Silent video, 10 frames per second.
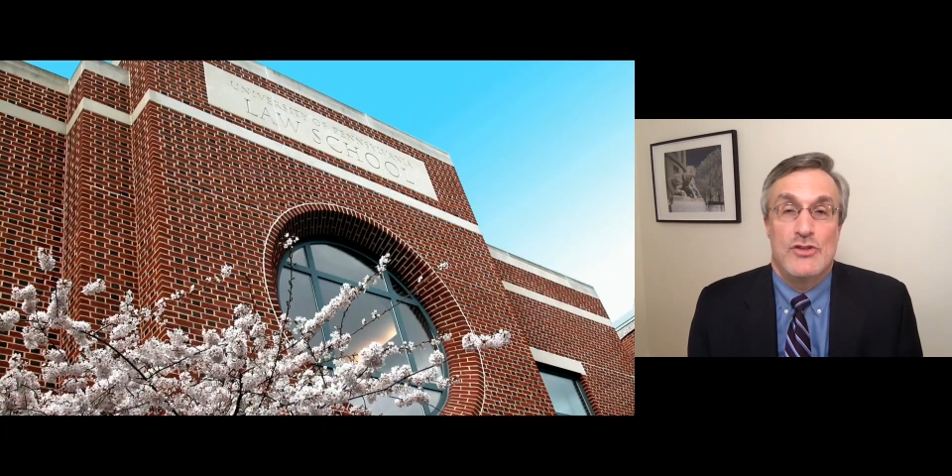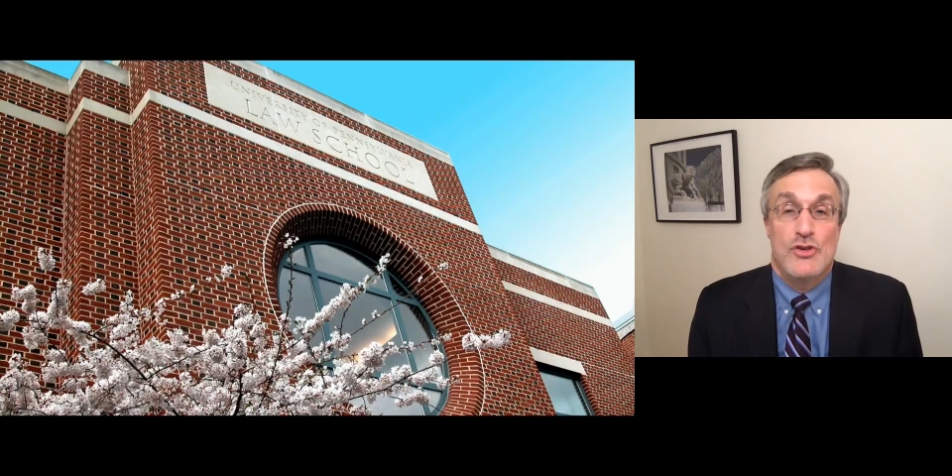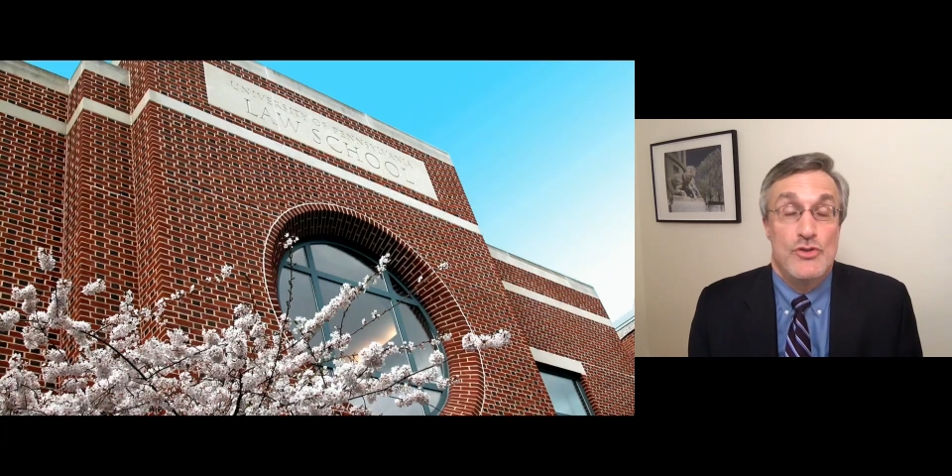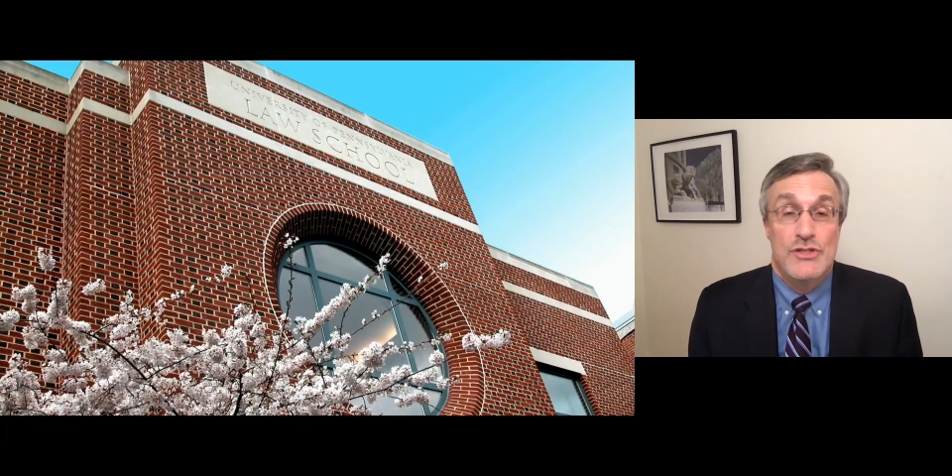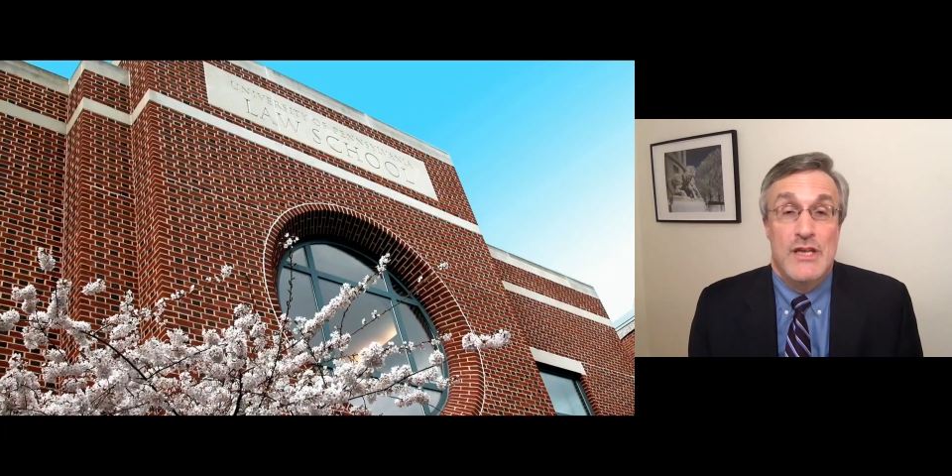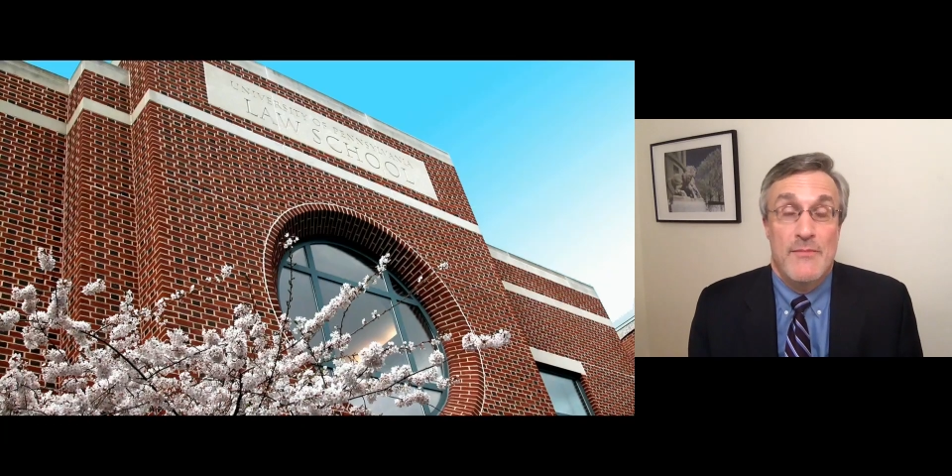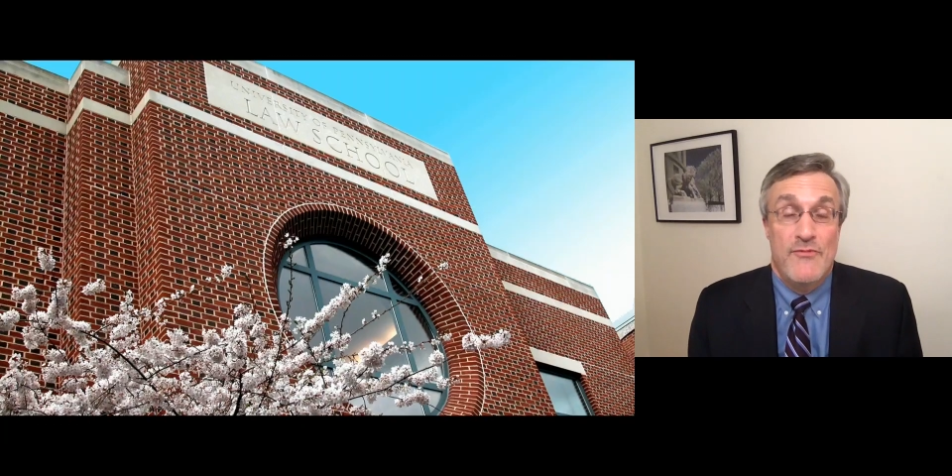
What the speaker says: two-step